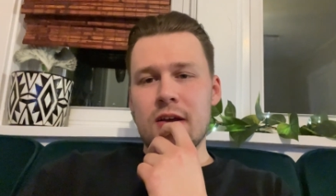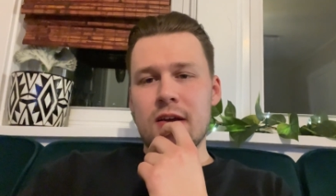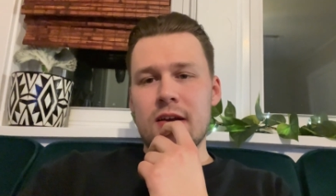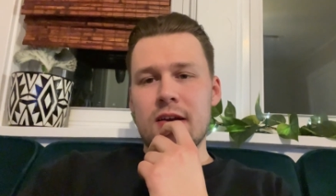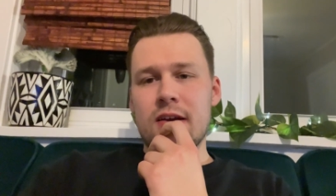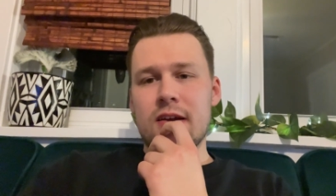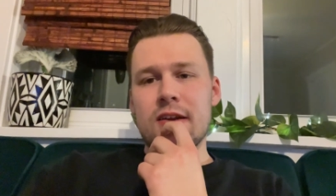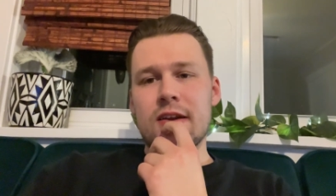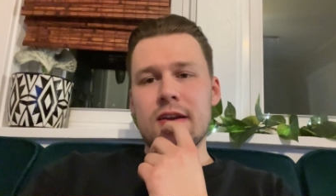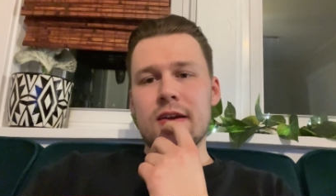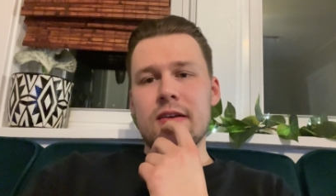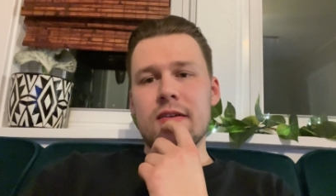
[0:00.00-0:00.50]

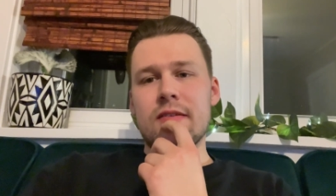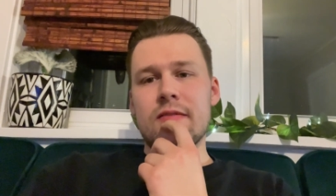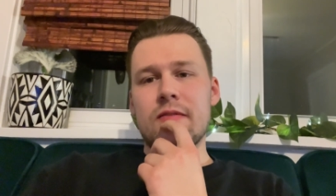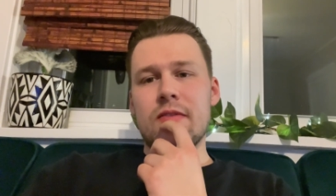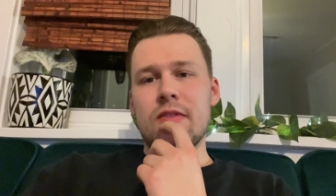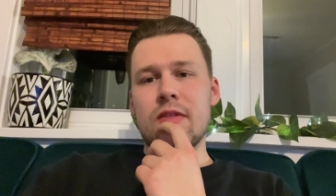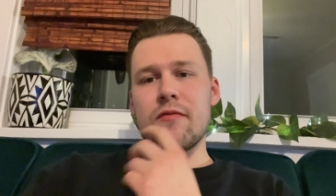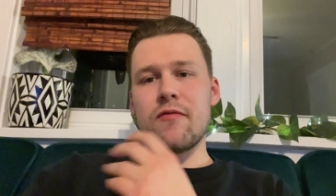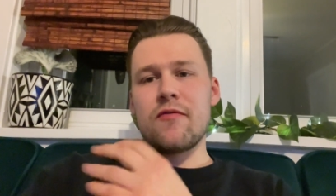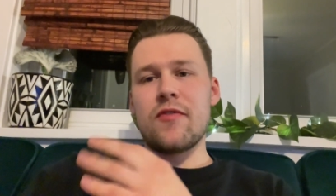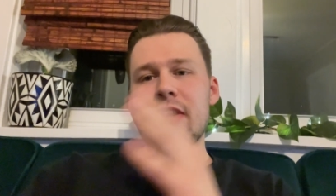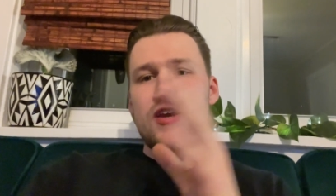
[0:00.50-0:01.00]
And
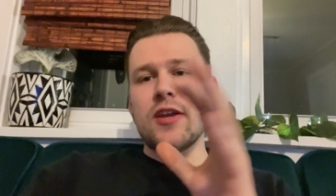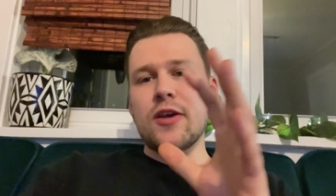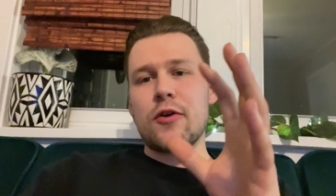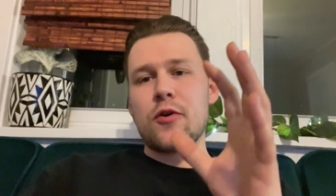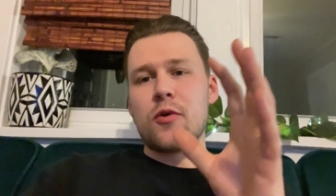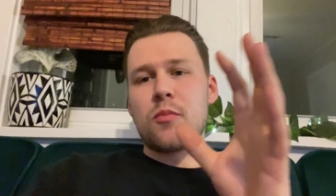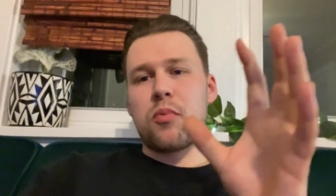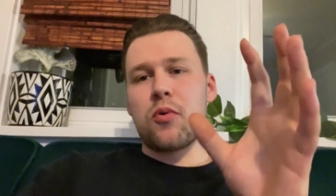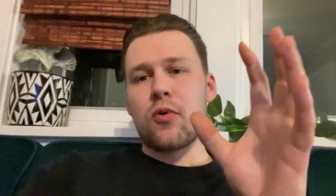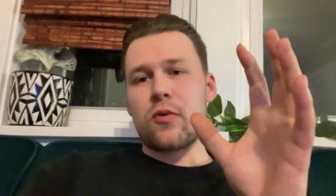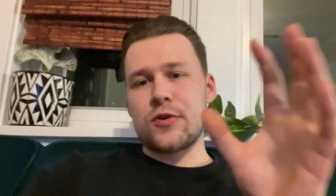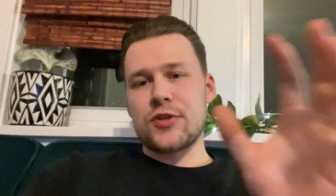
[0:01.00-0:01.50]
the
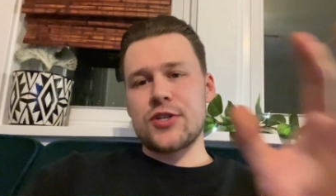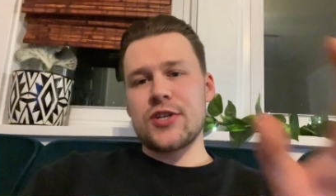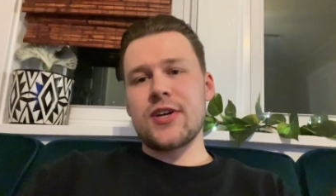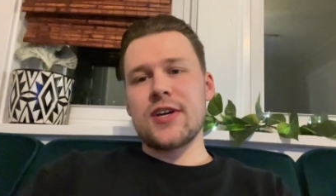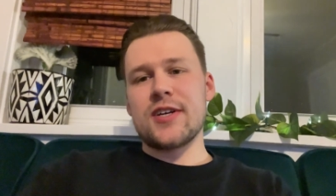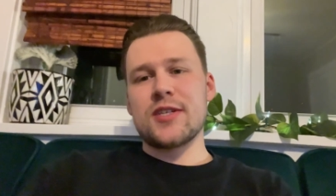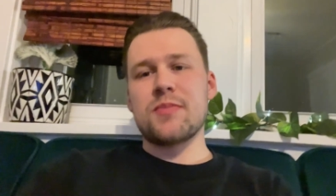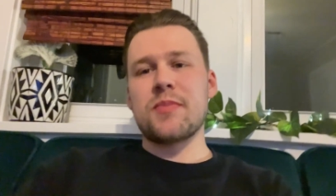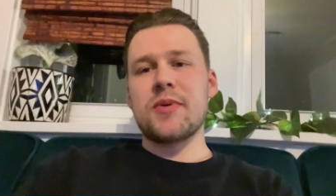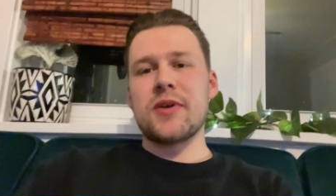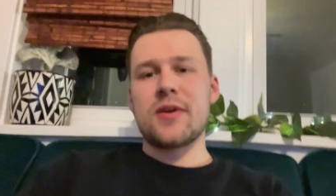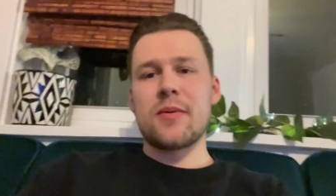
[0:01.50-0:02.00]
video portion
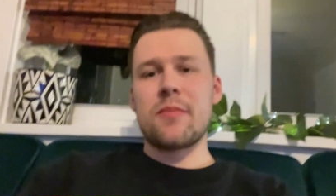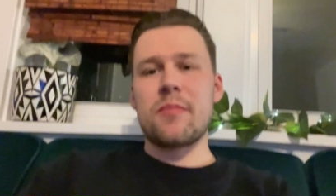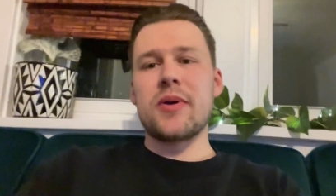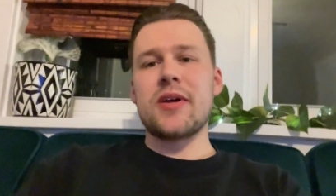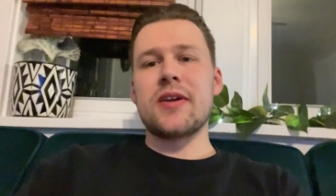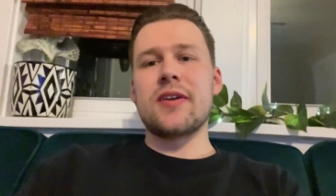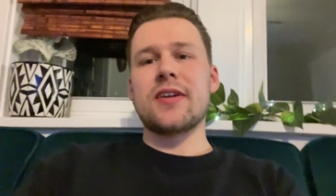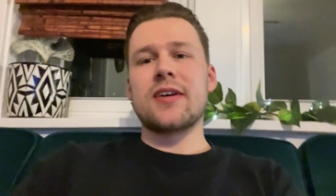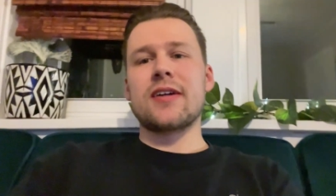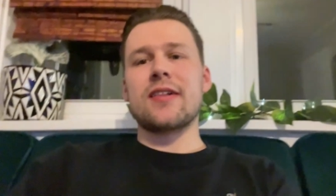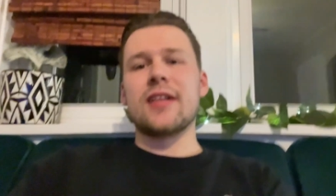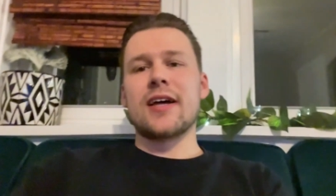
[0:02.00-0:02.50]
has been a
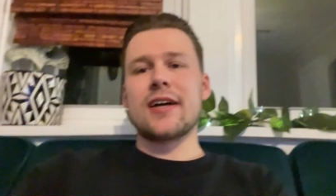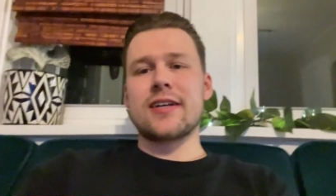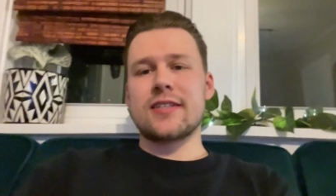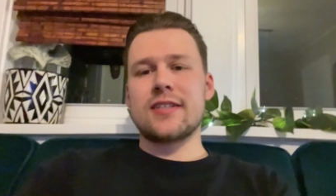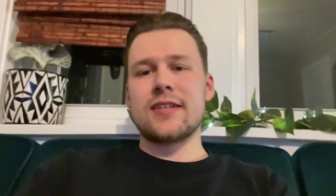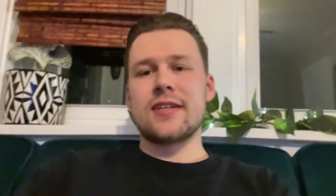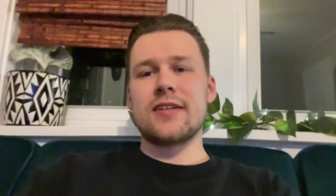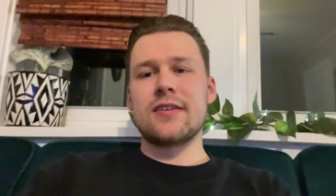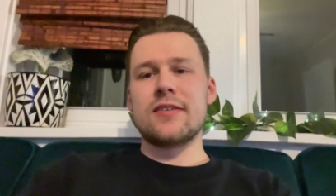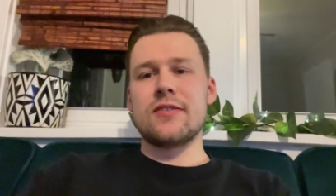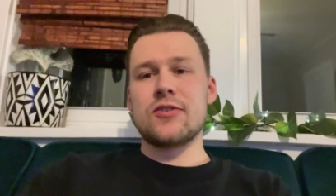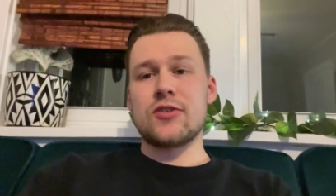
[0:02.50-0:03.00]
bit
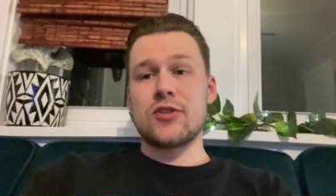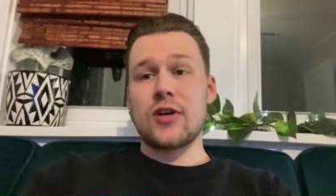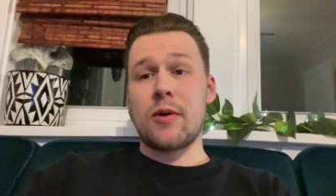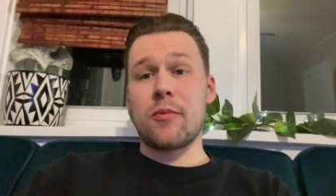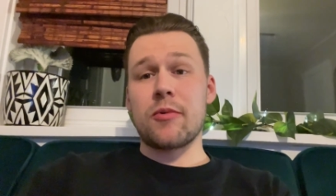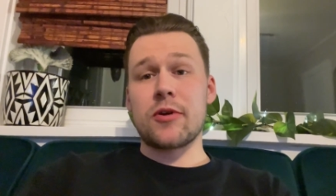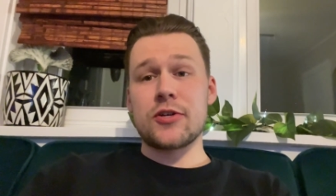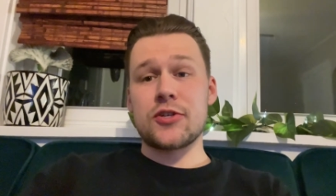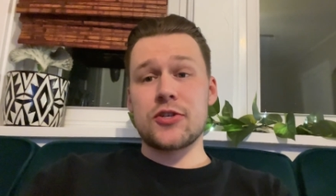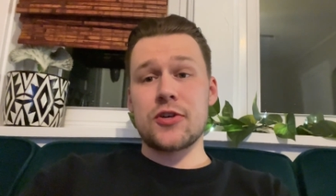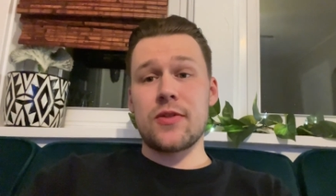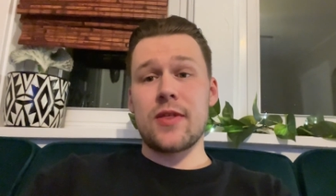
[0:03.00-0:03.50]
neglected, so I
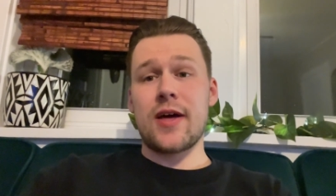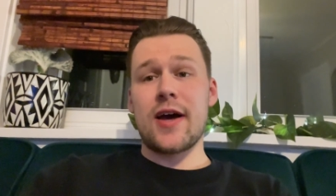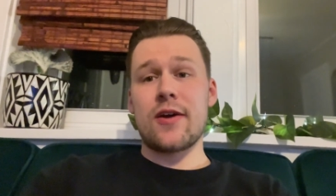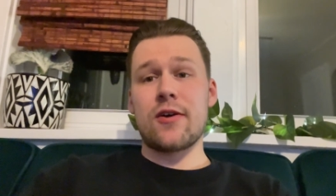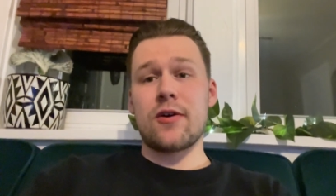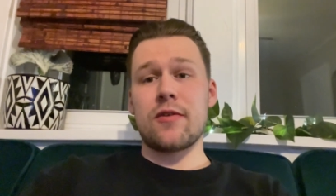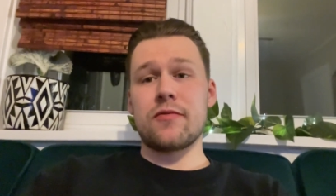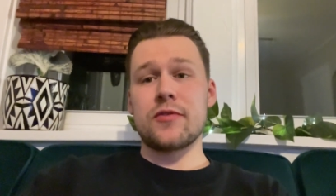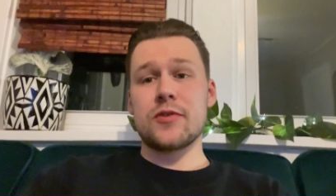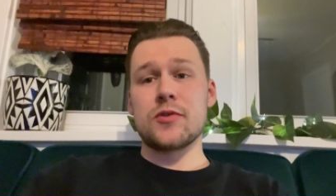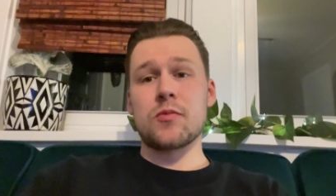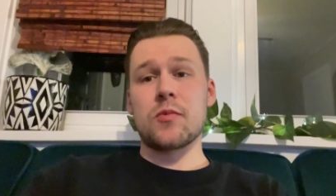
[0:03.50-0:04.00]
want to show that
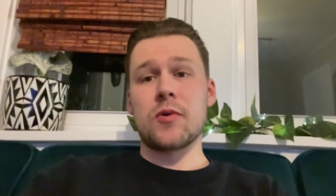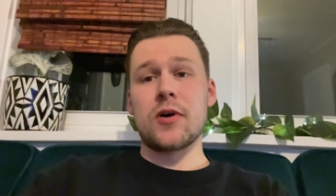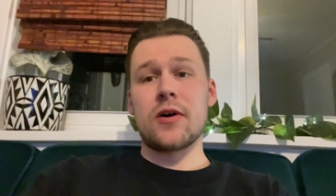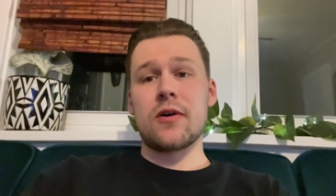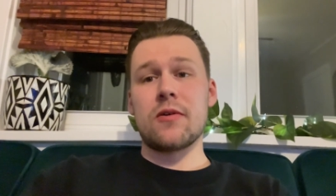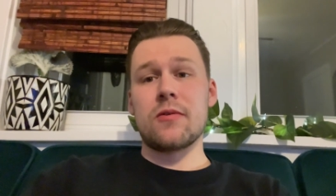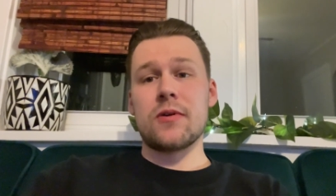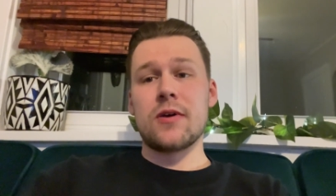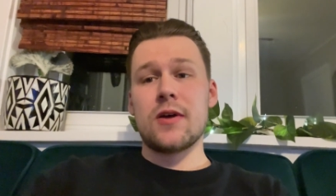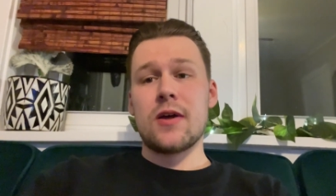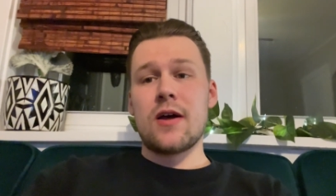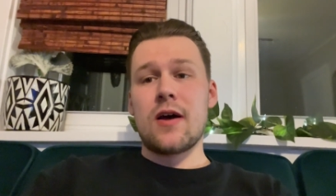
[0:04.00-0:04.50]
off as
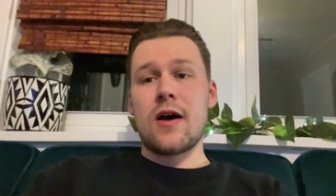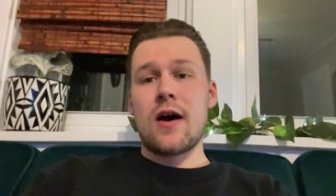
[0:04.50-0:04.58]
well.